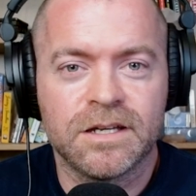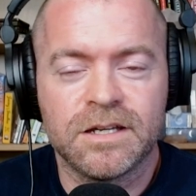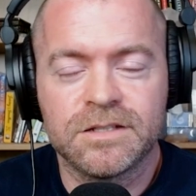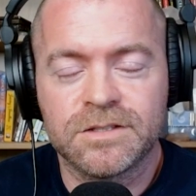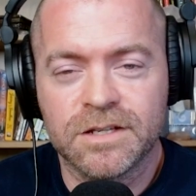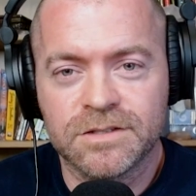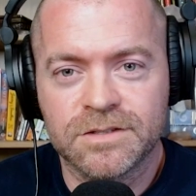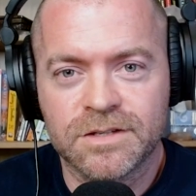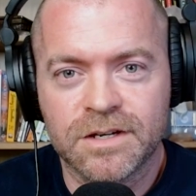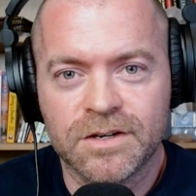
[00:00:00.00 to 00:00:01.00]
It's
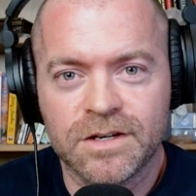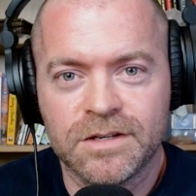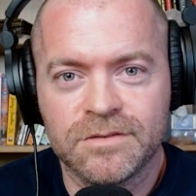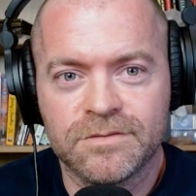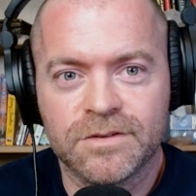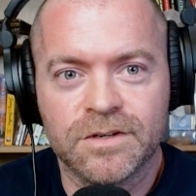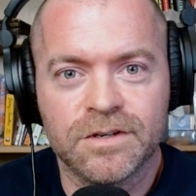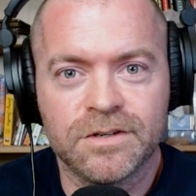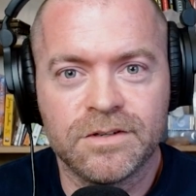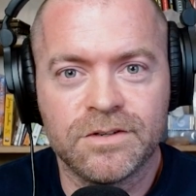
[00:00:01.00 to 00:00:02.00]
necessary
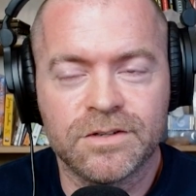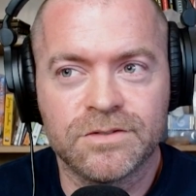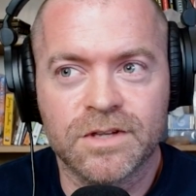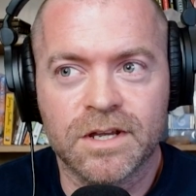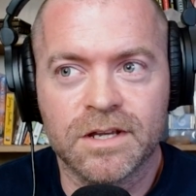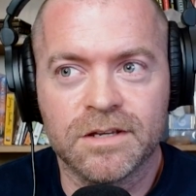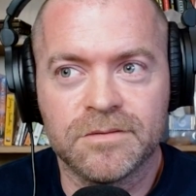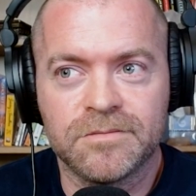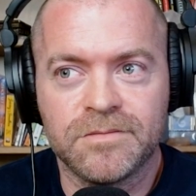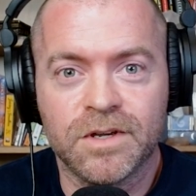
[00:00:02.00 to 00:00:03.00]
for, you could
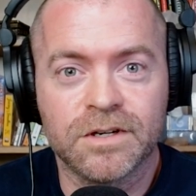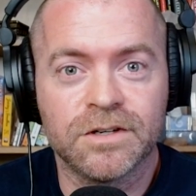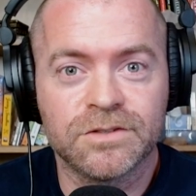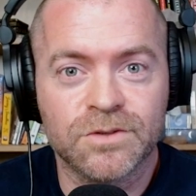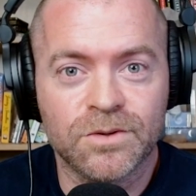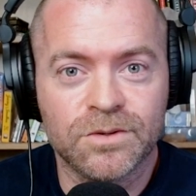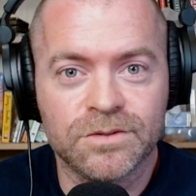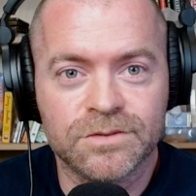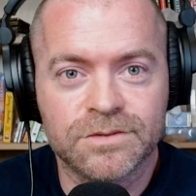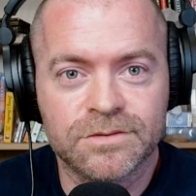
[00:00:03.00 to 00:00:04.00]
say, younger
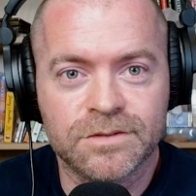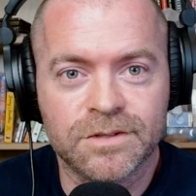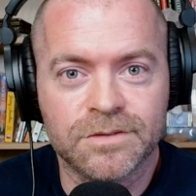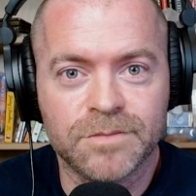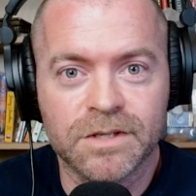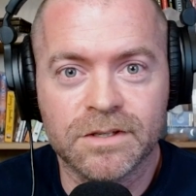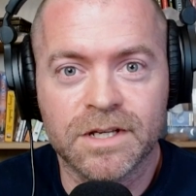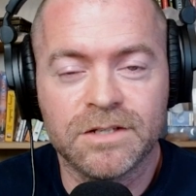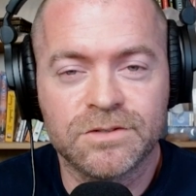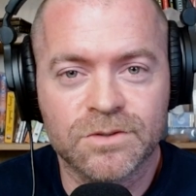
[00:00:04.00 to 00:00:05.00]
souls or middle
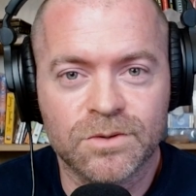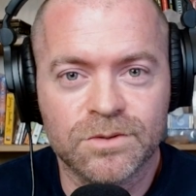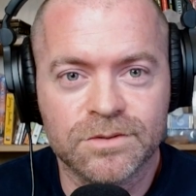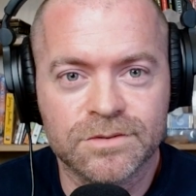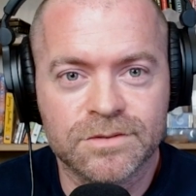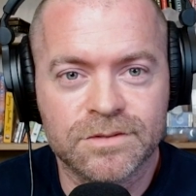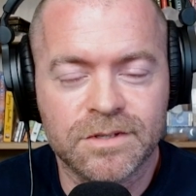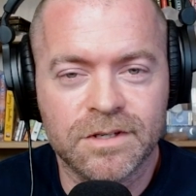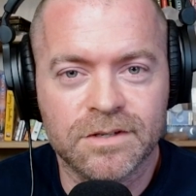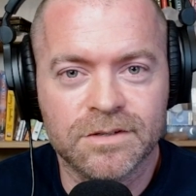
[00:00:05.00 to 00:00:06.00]
aged souls,
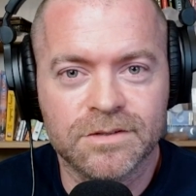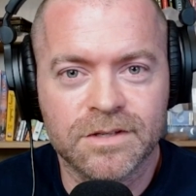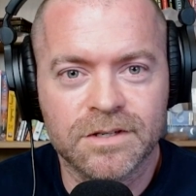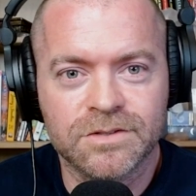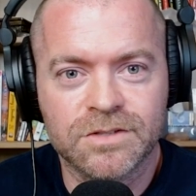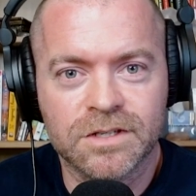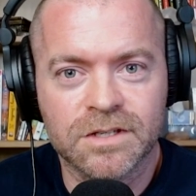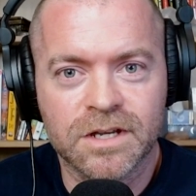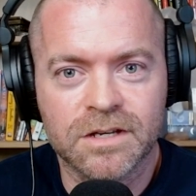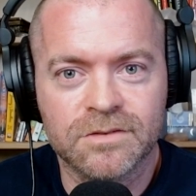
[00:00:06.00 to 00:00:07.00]
you know, that are still
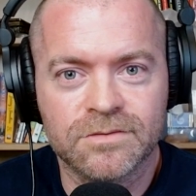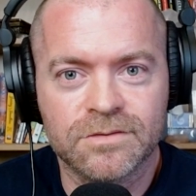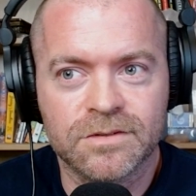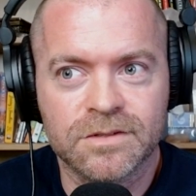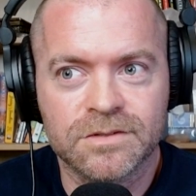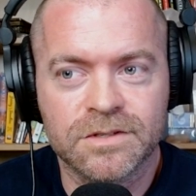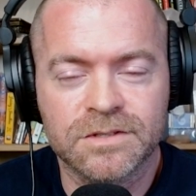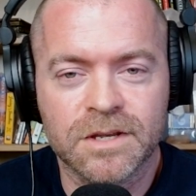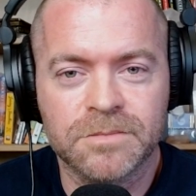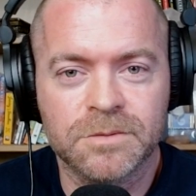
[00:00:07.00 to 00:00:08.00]
kind of
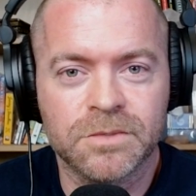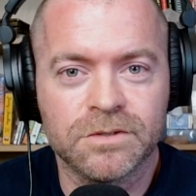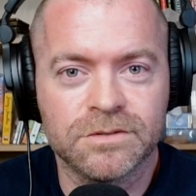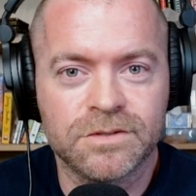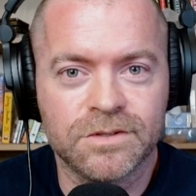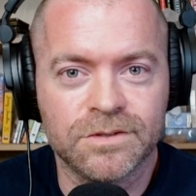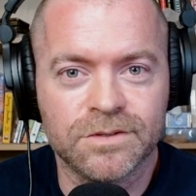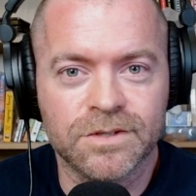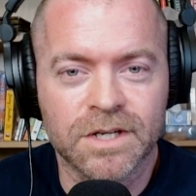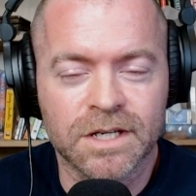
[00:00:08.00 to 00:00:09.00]
susceptible to